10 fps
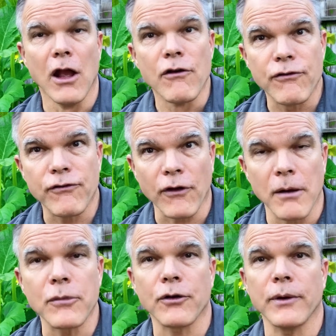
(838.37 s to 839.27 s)

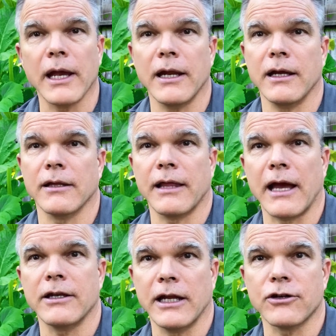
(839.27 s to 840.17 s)
from creating
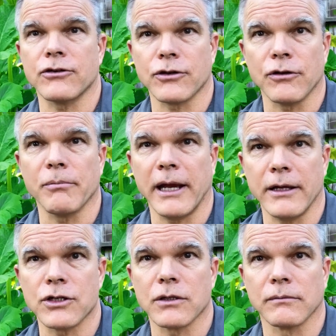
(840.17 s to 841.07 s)
that nature journal
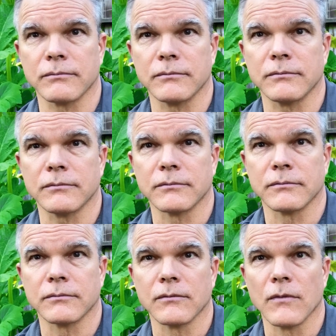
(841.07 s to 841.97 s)
page.
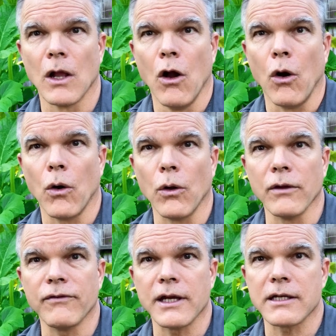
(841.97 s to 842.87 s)
All
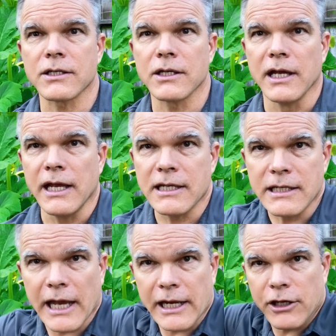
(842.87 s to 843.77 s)
of this is
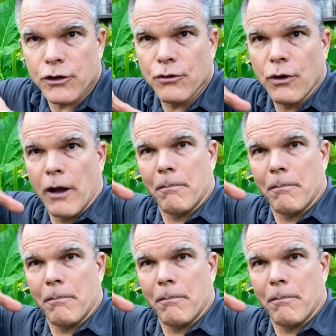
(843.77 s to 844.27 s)
getting you